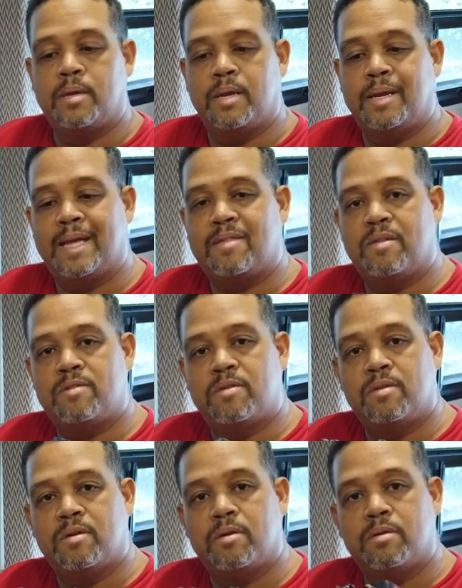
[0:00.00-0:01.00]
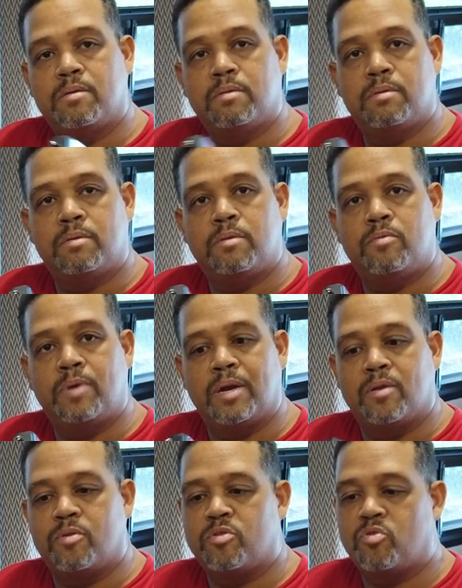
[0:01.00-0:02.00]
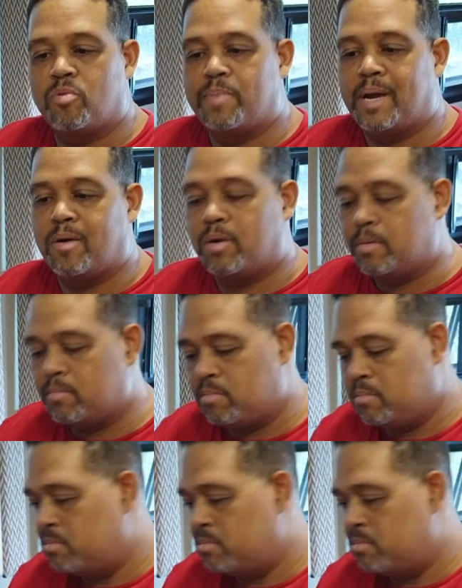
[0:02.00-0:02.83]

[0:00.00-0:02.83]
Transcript: connect it to your regular shore power.